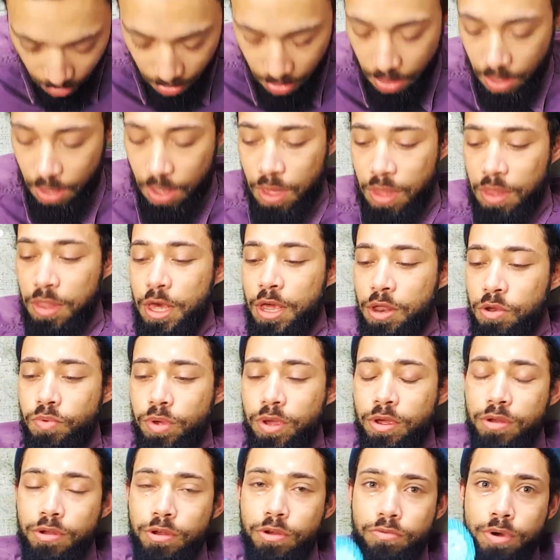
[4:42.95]
And then we're
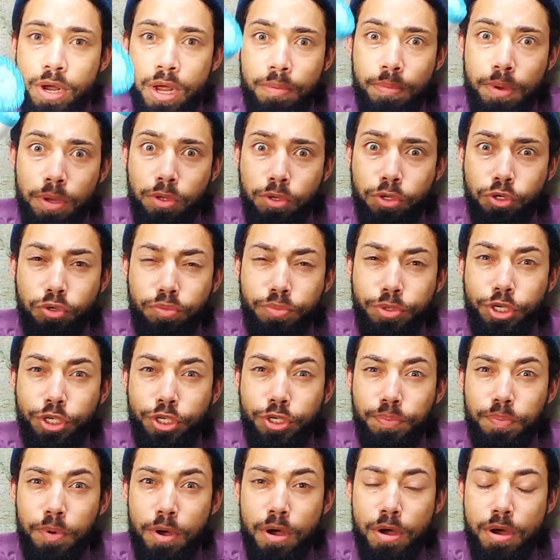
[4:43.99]
going to grab our
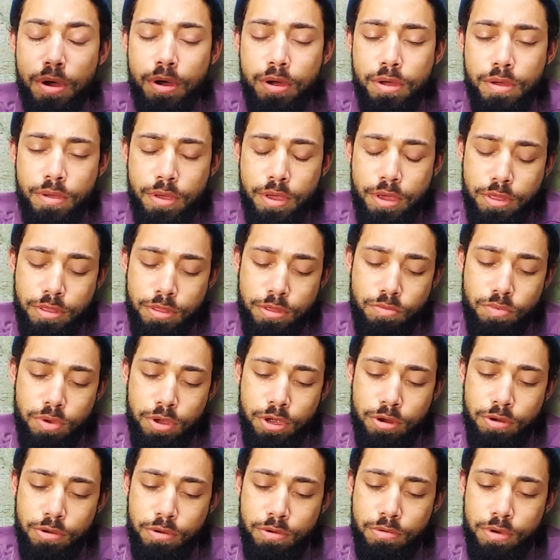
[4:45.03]
LumiSpa, and then we're
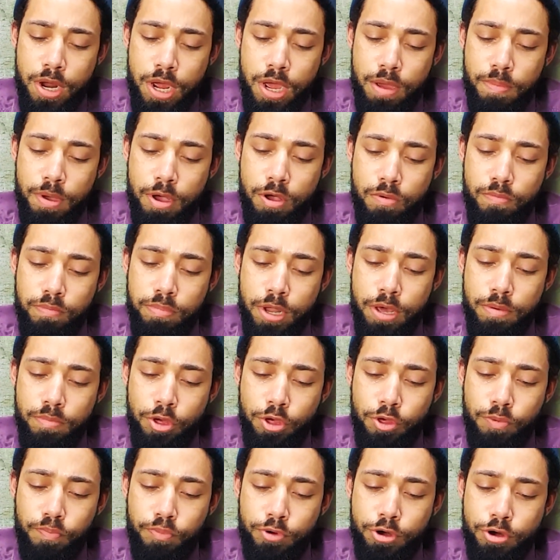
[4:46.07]
going to grab our
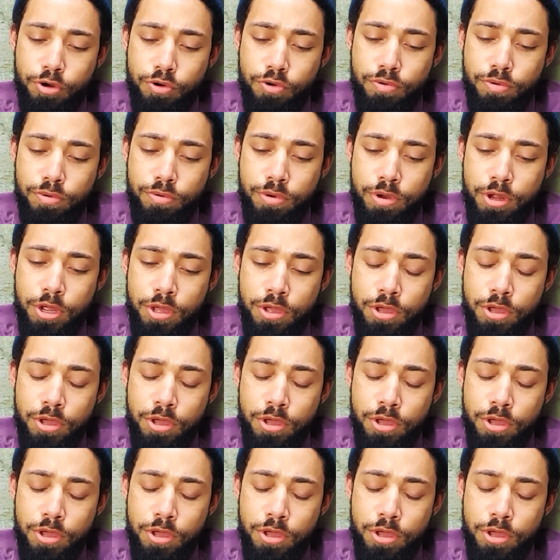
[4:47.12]
blemish prone,